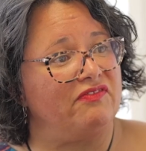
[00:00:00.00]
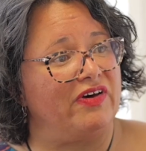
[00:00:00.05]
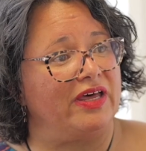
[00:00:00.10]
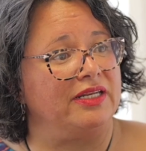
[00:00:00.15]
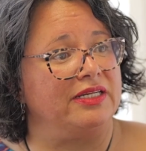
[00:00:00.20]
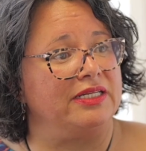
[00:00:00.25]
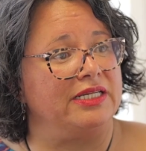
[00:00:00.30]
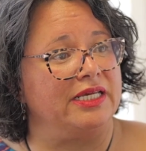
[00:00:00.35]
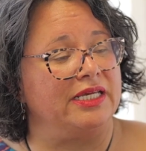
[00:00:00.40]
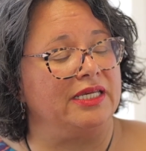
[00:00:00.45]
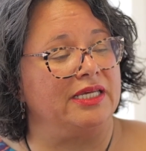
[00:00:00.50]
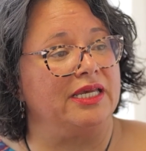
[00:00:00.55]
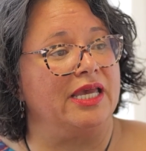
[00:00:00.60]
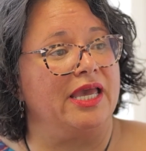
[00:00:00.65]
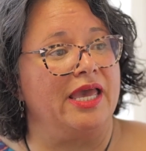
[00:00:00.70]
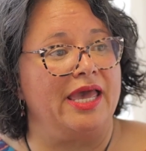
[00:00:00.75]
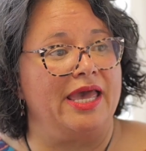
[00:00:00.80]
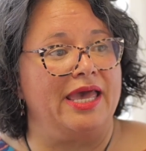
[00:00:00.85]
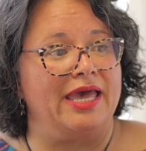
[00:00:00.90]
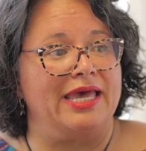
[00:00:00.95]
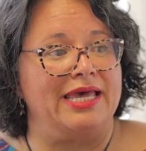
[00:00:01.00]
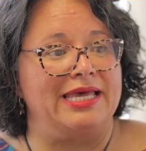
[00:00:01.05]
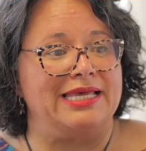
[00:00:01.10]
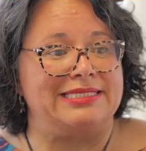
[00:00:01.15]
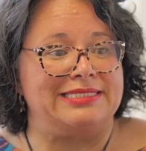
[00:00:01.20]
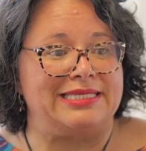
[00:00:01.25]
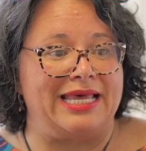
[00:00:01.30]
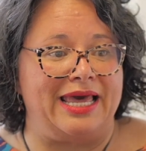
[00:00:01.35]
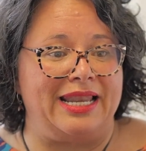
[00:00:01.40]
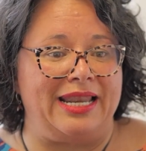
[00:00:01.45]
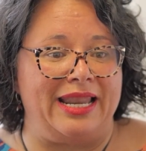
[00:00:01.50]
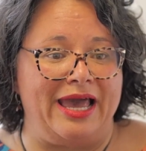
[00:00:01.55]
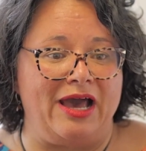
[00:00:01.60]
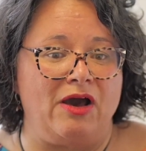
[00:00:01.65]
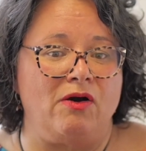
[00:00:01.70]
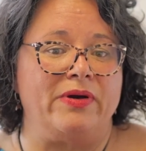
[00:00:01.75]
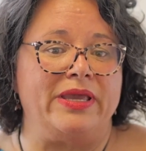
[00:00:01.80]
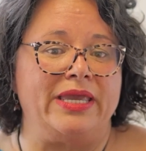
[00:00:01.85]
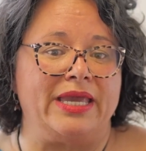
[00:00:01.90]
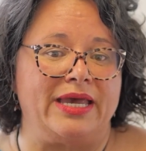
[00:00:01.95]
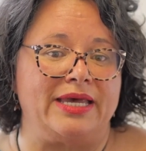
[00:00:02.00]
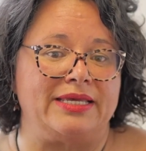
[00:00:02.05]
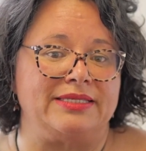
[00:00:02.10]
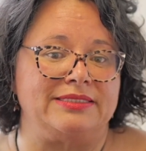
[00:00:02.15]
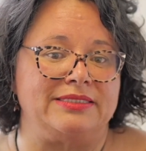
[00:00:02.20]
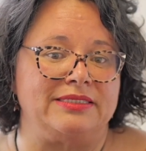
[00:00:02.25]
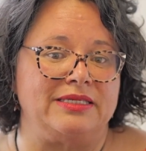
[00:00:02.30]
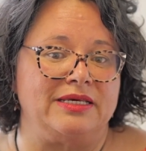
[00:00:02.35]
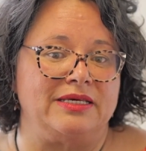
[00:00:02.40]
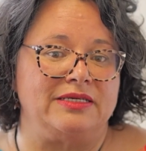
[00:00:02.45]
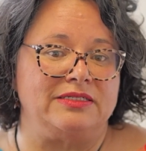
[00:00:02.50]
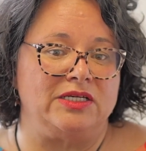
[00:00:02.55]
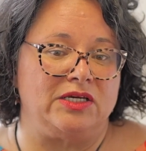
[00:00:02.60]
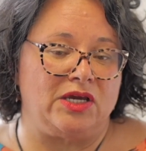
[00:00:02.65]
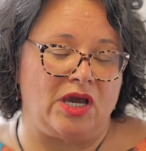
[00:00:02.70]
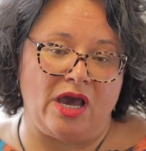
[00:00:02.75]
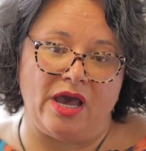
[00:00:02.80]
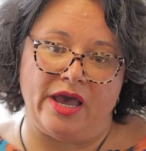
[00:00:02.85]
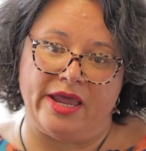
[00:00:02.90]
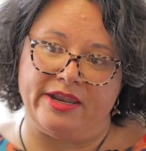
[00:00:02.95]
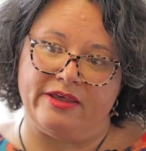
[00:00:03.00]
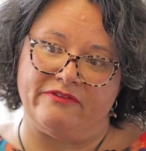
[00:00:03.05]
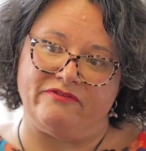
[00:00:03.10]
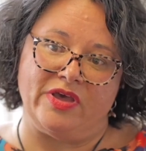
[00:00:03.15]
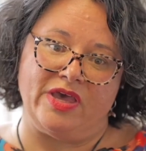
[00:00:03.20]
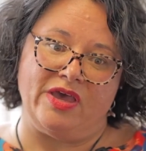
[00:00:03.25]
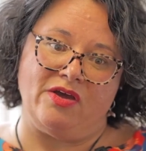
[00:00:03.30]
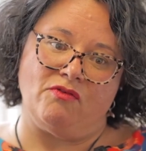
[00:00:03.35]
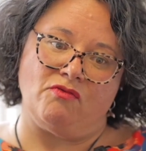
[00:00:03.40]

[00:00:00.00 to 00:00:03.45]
funding is allowing us to kind of